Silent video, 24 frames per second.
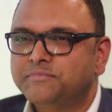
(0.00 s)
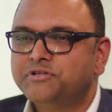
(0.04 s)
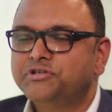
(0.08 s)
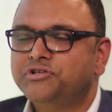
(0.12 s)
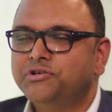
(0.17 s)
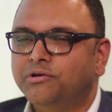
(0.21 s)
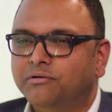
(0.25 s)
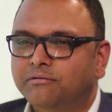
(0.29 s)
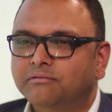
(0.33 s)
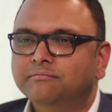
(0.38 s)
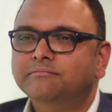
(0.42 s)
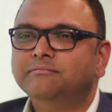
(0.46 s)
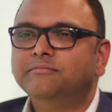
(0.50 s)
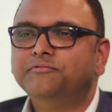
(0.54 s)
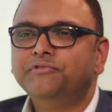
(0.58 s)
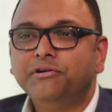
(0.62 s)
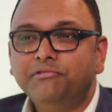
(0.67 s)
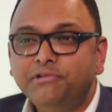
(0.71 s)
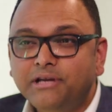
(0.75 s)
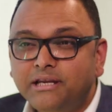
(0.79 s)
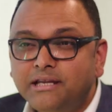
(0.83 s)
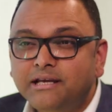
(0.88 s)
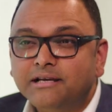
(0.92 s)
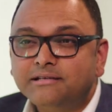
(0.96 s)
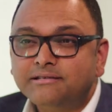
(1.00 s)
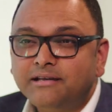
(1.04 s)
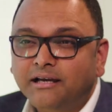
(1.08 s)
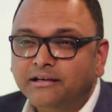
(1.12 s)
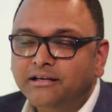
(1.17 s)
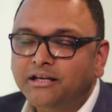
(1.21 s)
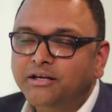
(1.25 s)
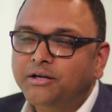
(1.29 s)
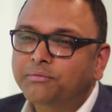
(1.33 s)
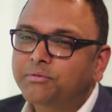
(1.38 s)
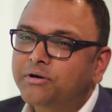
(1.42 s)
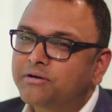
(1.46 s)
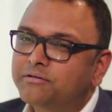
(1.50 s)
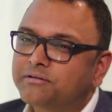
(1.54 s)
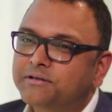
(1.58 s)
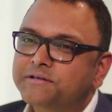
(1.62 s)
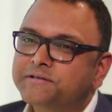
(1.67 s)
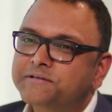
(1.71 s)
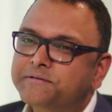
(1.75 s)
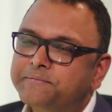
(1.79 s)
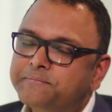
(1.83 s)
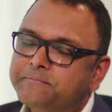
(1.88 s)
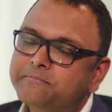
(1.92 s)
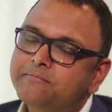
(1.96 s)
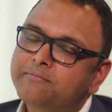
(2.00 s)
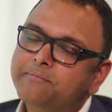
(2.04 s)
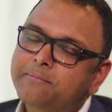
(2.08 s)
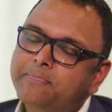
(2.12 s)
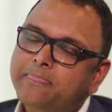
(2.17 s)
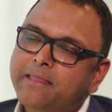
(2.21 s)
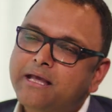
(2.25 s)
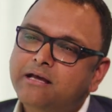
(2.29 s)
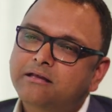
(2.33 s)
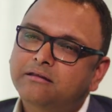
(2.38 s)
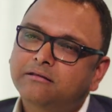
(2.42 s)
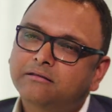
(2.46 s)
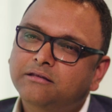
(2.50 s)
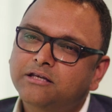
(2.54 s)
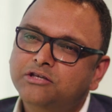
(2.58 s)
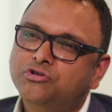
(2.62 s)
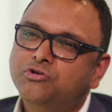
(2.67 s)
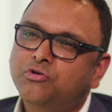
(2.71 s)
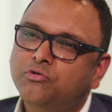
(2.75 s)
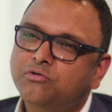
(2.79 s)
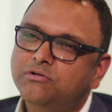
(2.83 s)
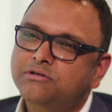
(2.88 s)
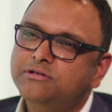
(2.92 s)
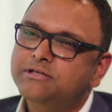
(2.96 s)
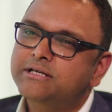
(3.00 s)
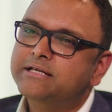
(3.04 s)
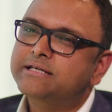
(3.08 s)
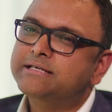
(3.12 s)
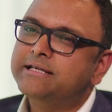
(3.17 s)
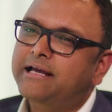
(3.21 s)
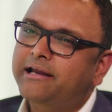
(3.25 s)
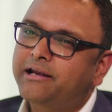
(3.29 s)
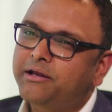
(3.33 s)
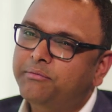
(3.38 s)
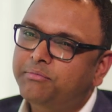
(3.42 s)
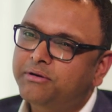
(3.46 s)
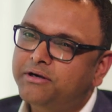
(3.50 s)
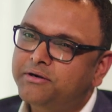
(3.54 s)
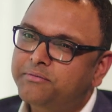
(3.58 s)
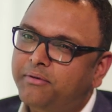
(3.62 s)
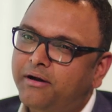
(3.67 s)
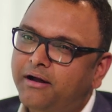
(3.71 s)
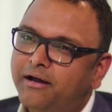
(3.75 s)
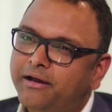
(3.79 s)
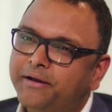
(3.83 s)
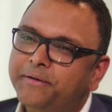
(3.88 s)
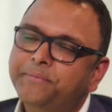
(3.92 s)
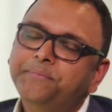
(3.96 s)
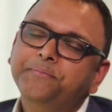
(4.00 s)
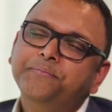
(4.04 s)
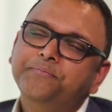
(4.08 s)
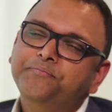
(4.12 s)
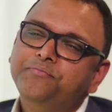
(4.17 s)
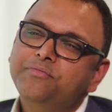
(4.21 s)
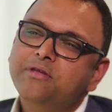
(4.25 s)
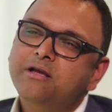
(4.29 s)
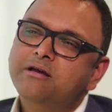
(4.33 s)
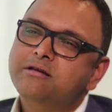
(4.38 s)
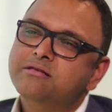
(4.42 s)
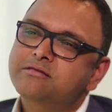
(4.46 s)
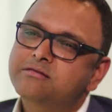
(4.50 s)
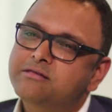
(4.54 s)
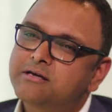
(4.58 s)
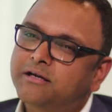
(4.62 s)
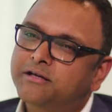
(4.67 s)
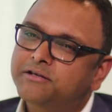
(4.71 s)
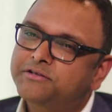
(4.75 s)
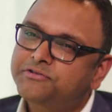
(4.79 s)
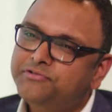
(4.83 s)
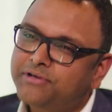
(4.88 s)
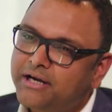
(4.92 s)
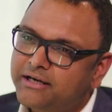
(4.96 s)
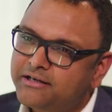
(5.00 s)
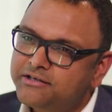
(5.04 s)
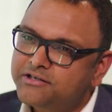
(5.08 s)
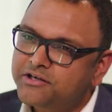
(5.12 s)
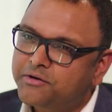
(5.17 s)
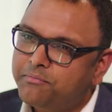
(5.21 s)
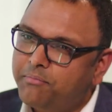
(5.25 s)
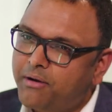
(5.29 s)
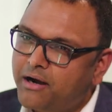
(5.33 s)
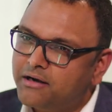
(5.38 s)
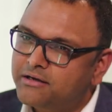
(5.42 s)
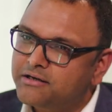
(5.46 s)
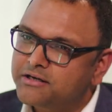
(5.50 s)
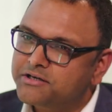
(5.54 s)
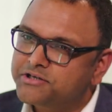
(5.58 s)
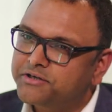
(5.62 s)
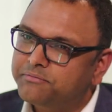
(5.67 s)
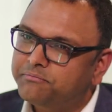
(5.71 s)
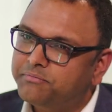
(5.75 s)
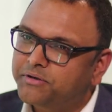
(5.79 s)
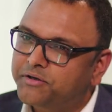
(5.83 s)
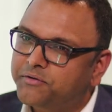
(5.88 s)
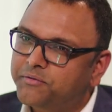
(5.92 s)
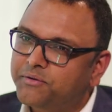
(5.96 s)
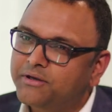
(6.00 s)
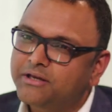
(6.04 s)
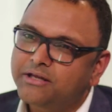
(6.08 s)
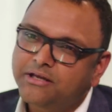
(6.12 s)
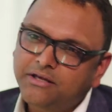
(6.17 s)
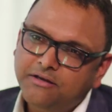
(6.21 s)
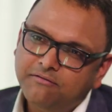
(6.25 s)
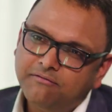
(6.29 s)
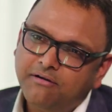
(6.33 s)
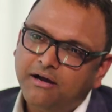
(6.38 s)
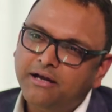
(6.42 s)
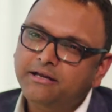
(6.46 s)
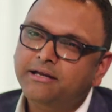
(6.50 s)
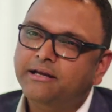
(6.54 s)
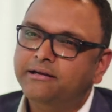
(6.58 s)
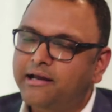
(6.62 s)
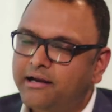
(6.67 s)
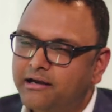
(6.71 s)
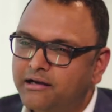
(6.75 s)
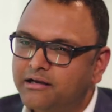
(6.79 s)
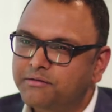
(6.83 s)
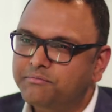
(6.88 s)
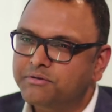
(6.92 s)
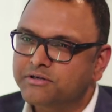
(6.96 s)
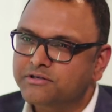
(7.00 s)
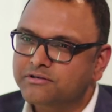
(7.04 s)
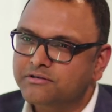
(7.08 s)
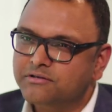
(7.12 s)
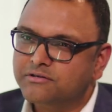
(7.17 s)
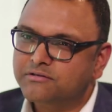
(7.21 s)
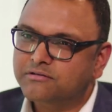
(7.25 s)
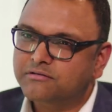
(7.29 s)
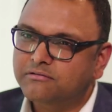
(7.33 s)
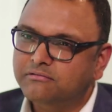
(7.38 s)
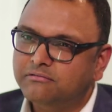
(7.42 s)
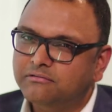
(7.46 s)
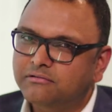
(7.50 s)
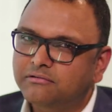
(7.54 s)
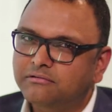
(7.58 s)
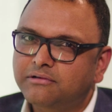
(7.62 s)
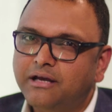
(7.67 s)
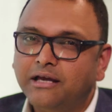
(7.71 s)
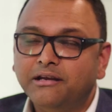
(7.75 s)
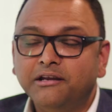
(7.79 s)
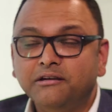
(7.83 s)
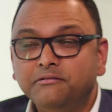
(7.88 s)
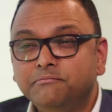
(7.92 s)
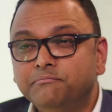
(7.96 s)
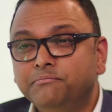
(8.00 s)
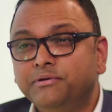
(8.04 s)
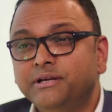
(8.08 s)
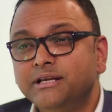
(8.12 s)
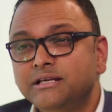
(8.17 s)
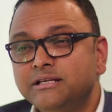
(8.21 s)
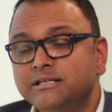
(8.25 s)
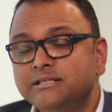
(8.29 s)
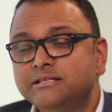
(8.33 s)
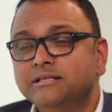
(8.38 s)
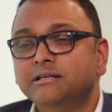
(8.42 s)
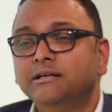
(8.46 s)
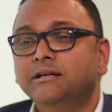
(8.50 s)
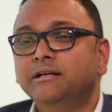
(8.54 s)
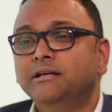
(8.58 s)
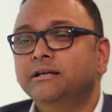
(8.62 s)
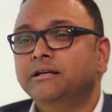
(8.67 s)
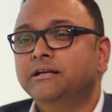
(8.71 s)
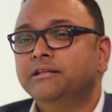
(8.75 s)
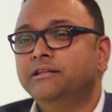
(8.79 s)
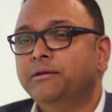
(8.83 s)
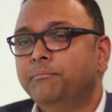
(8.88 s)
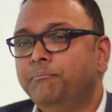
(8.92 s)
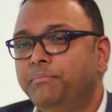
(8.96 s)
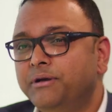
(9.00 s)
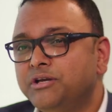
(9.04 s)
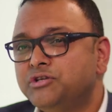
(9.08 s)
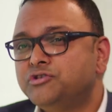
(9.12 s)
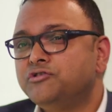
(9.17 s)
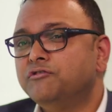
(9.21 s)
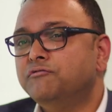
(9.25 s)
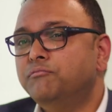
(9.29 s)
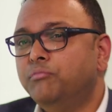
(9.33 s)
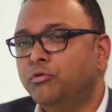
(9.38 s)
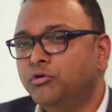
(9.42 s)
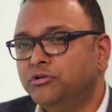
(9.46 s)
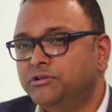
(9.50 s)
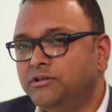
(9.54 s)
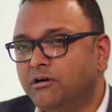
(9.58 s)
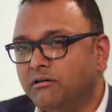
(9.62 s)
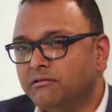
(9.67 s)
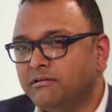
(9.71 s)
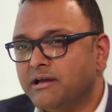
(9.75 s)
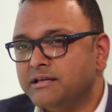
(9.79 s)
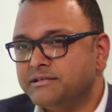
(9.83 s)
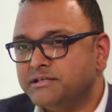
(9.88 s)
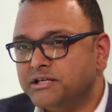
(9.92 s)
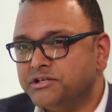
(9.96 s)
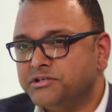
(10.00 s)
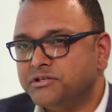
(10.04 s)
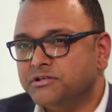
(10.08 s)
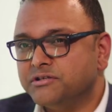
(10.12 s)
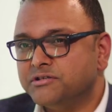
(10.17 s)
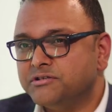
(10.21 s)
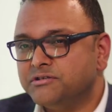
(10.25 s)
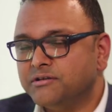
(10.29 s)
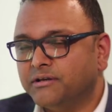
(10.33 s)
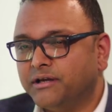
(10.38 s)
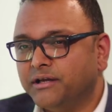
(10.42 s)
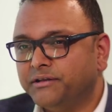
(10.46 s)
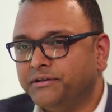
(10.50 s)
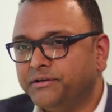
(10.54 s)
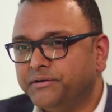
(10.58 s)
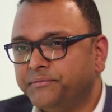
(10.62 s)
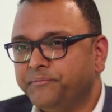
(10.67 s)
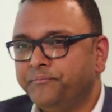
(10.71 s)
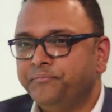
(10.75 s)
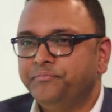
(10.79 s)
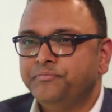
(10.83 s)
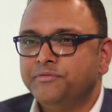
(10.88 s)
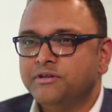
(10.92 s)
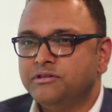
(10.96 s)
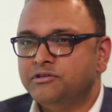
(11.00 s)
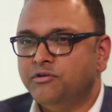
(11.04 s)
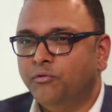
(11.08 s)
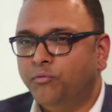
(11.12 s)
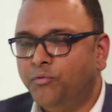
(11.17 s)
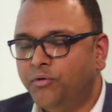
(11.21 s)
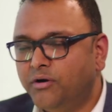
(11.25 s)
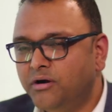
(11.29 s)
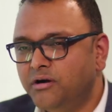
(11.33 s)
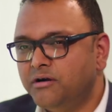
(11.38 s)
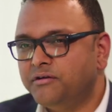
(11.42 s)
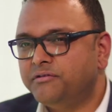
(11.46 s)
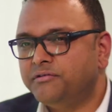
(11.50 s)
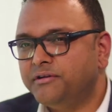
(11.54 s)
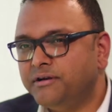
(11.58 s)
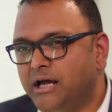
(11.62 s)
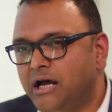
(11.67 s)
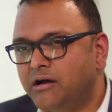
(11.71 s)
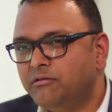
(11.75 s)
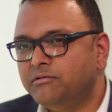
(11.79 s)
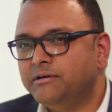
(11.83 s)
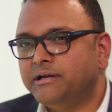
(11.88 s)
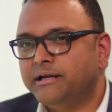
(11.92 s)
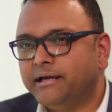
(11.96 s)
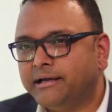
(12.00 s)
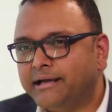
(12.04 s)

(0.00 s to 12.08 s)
Sure, we're really excited about this. This course is enabled by the strategic partnership between EY and Henley Business School, and it brings the best of both the organizations together the world-renowned